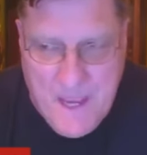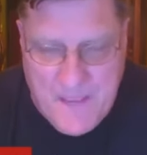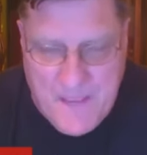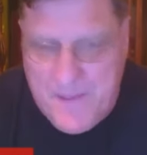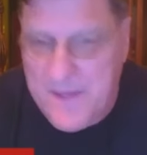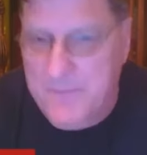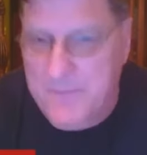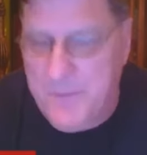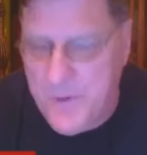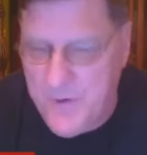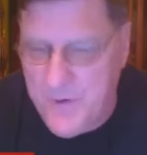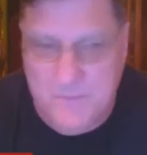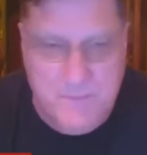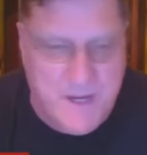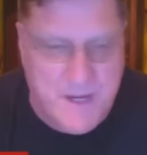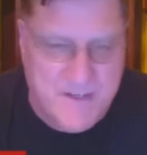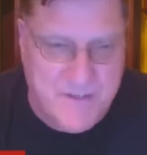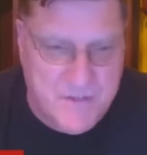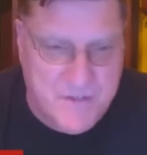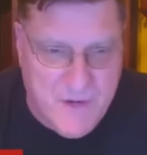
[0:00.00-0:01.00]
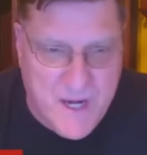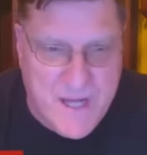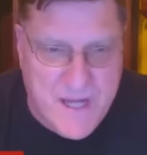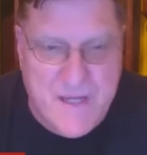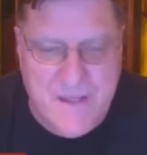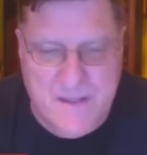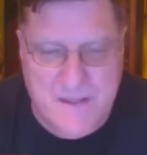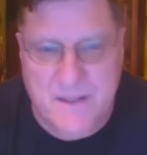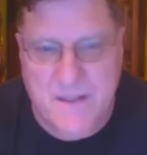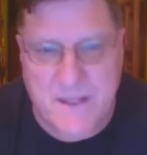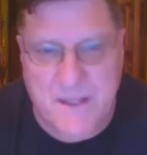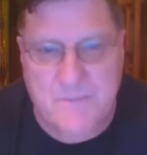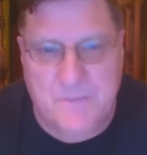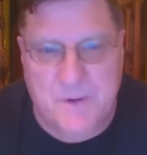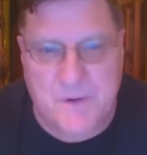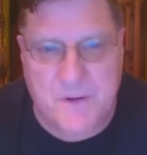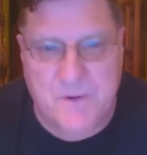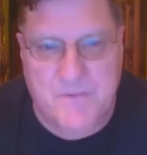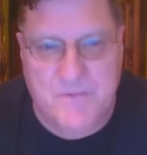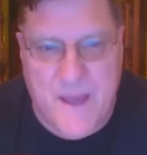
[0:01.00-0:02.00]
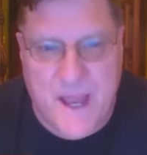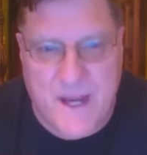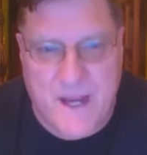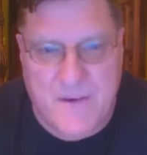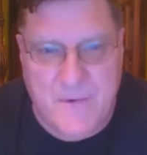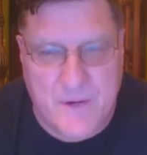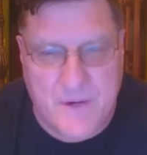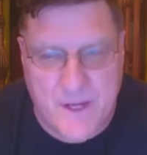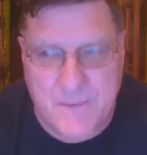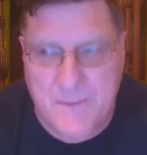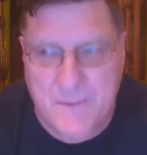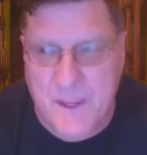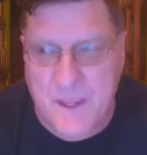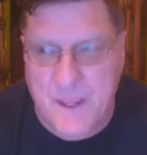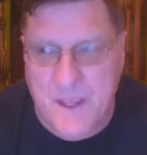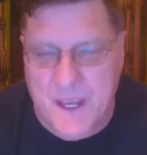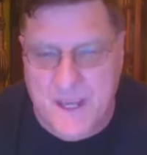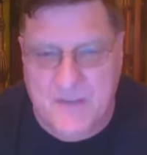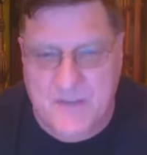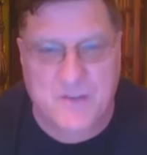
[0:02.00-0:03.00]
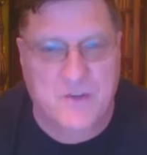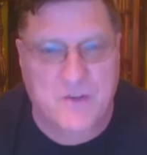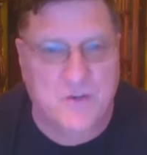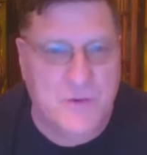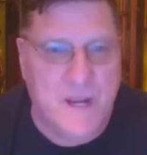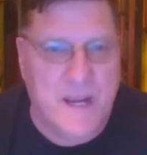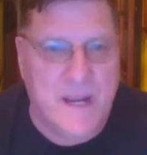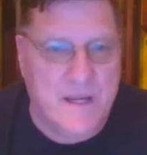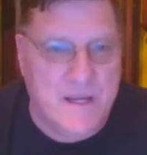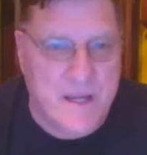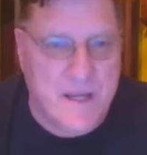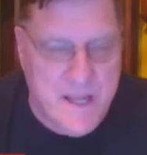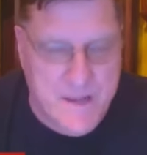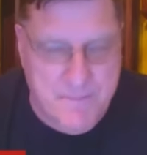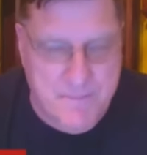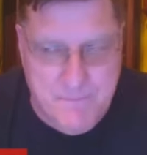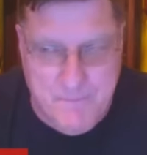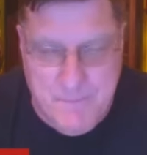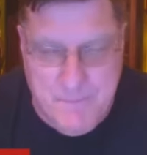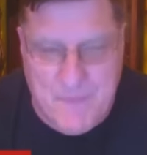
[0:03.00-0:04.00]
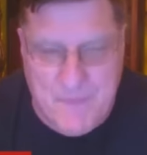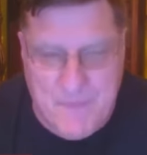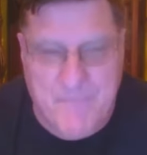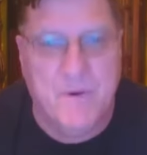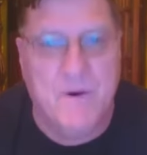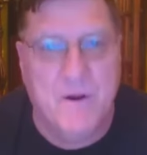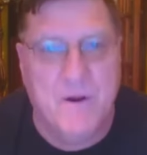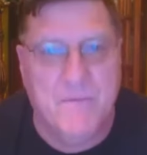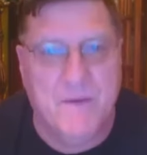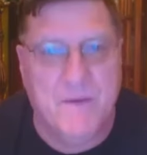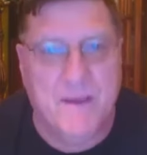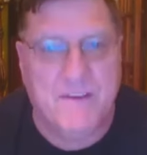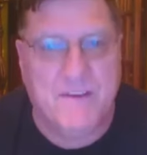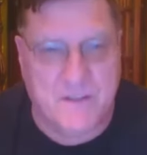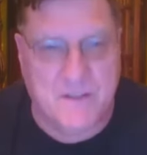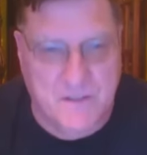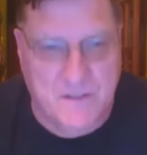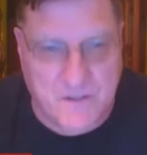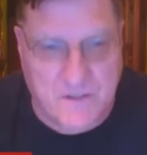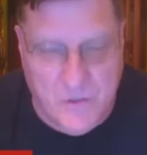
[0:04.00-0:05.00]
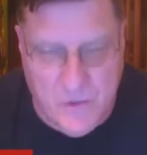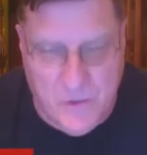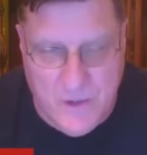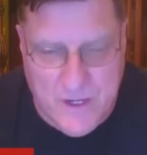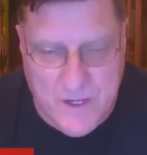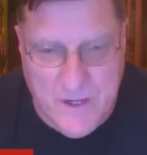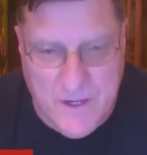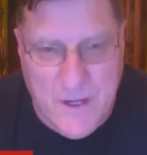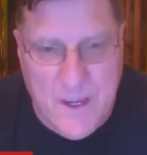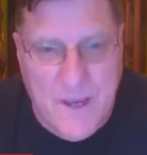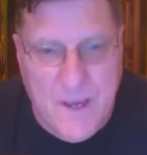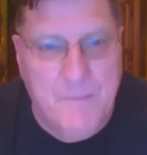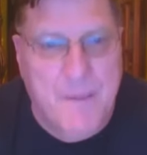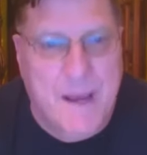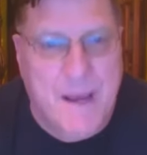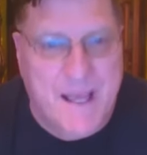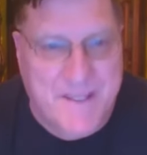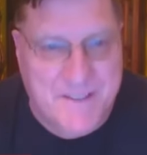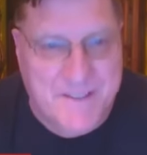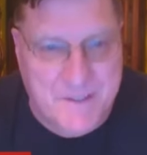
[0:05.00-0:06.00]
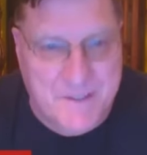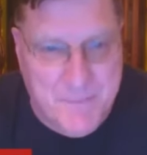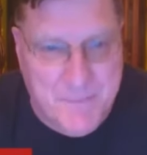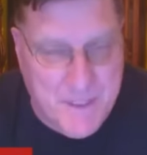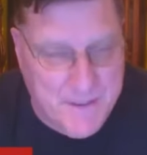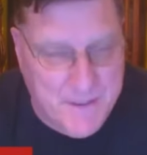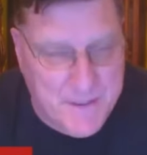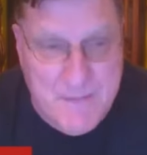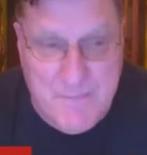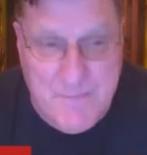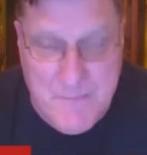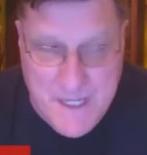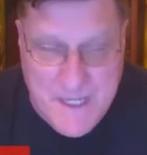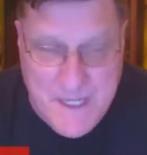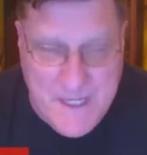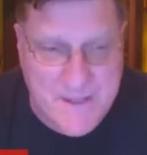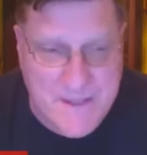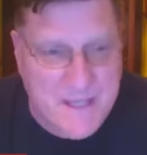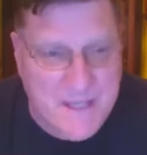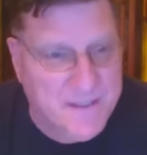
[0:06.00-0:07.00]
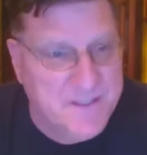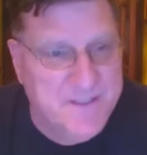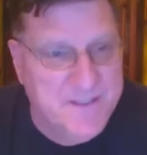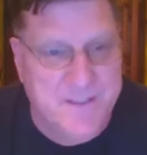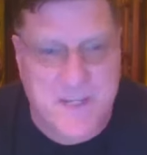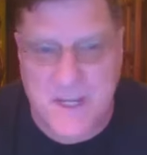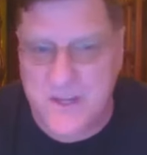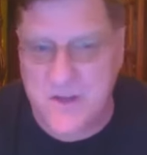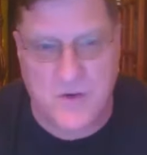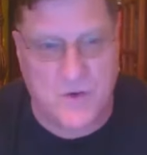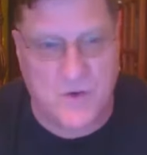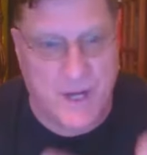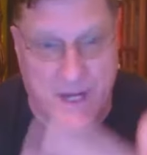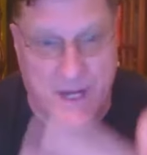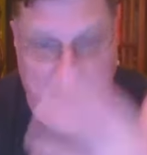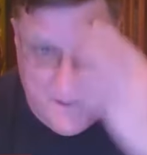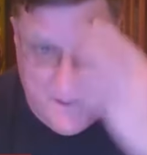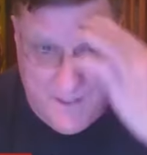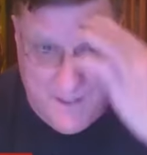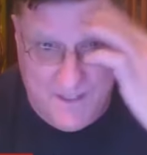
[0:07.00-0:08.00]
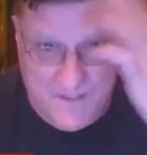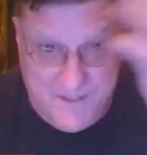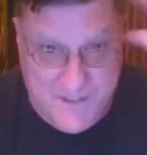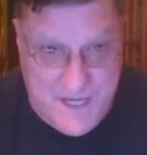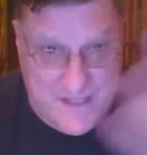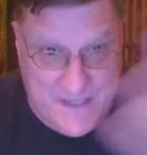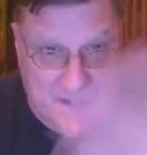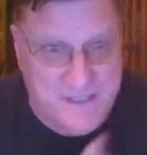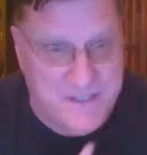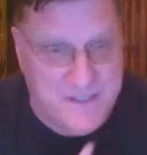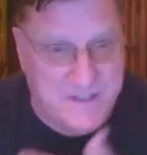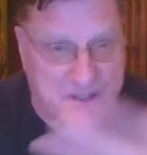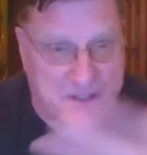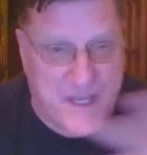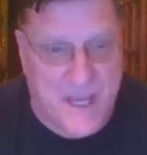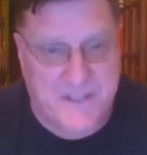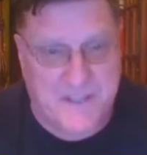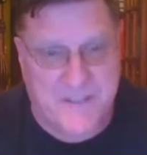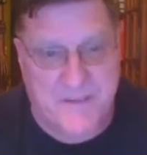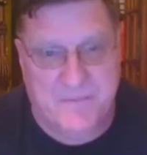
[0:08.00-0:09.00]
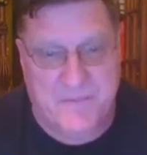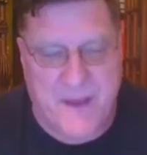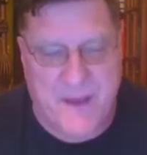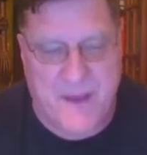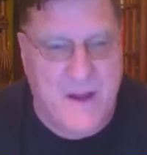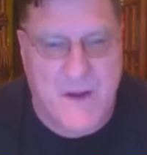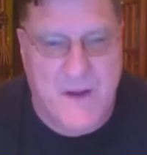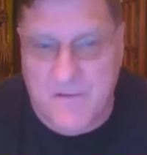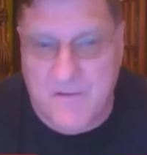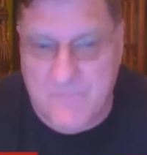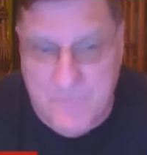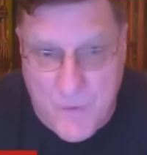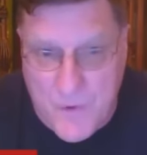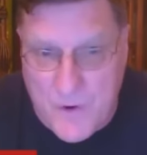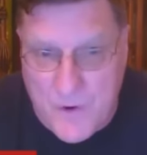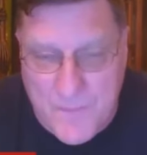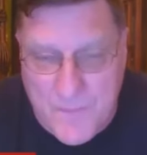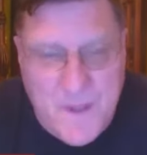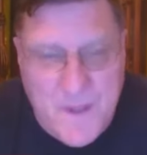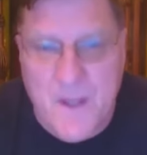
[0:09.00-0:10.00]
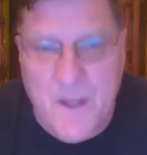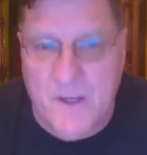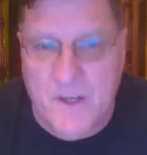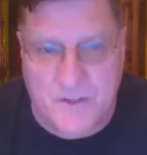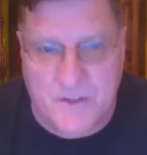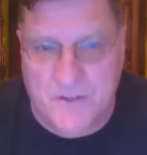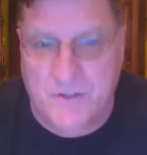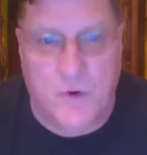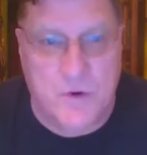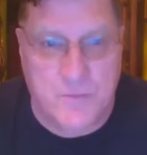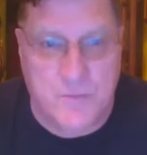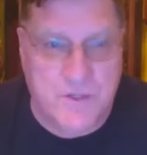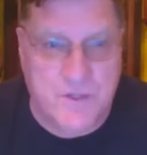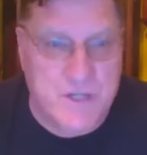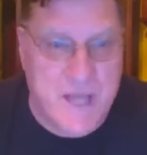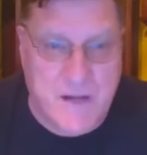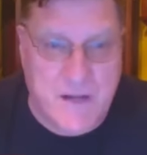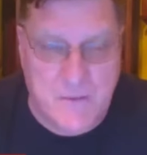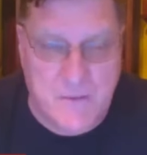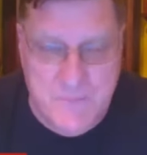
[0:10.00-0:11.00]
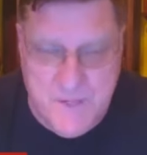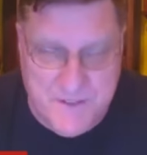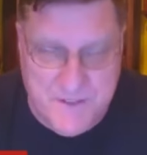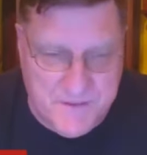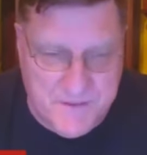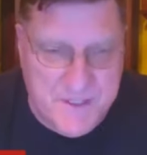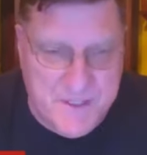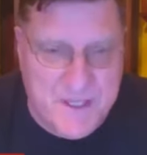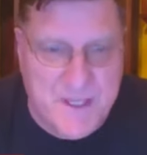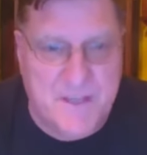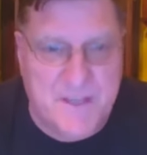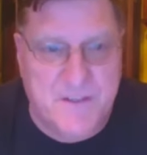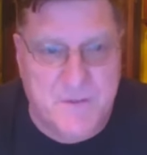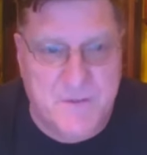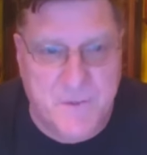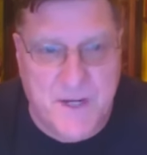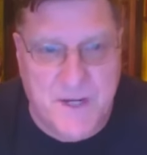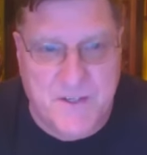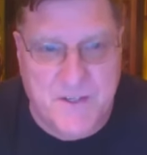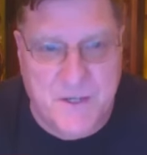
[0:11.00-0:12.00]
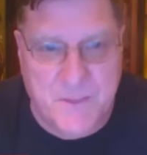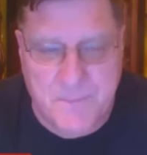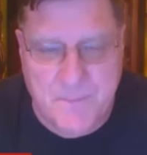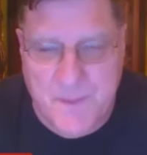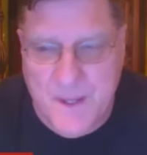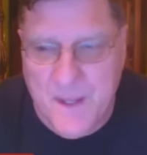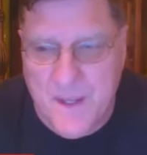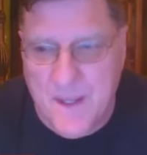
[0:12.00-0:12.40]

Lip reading: I think Putin, by striking the Dnipro factory, has created a buffer of escalatory possibility, meaning that, let's say Ukraine insanely decides to fire off more Storm Shadow missiles against Russia.